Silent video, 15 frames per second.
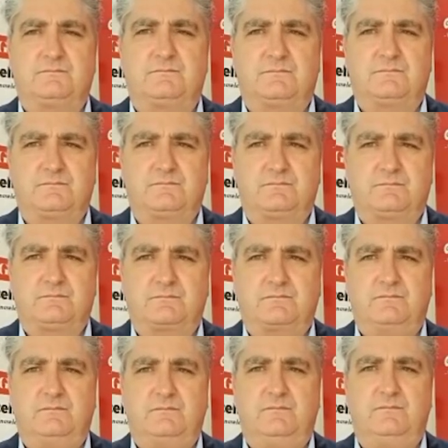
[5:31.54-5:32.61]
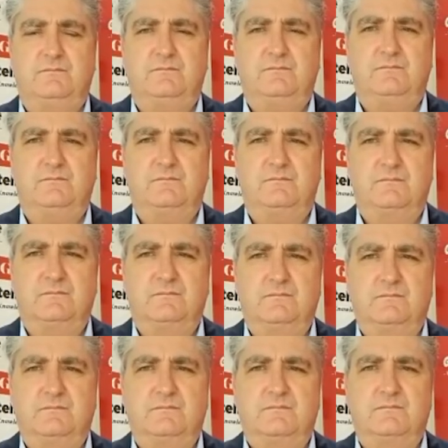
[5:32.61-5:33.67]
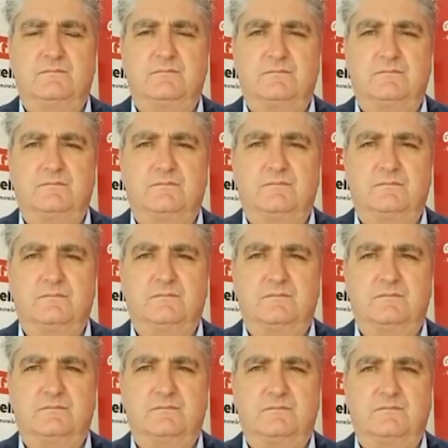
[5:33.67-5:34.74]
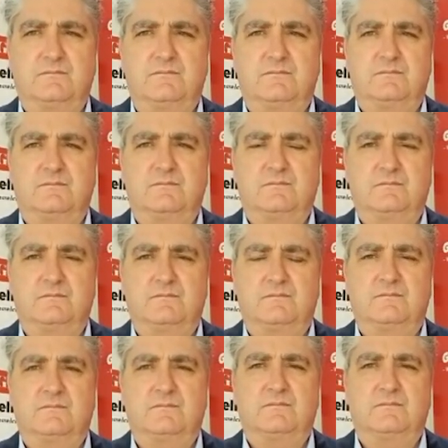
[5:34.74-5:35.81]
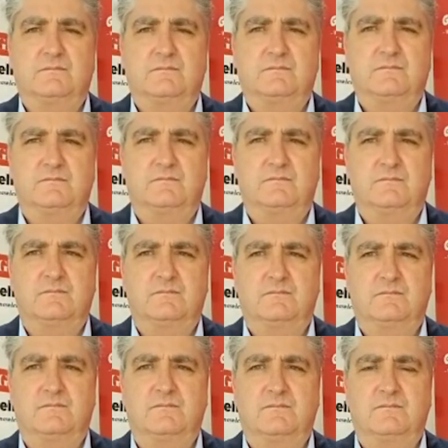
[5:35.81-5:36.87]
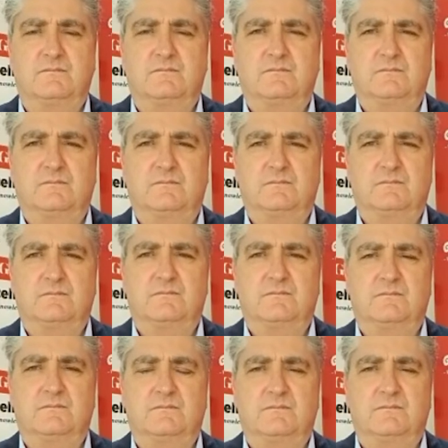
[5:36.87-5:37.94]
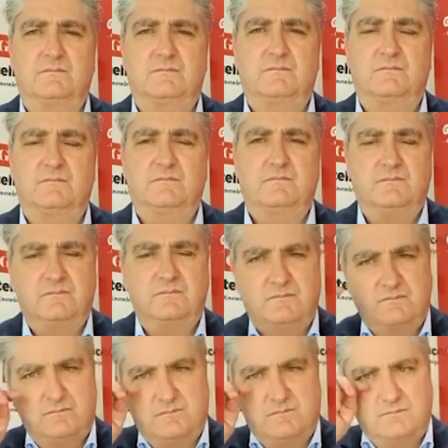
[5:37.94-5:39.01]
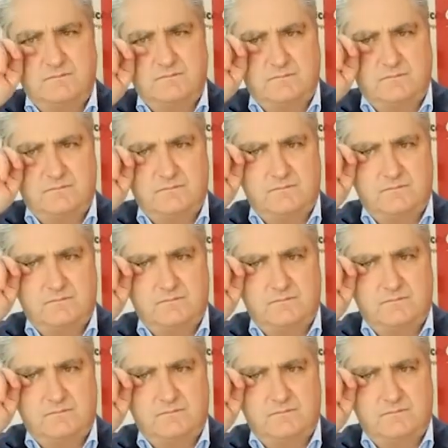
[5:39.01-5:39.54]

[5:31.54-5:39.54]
(silent)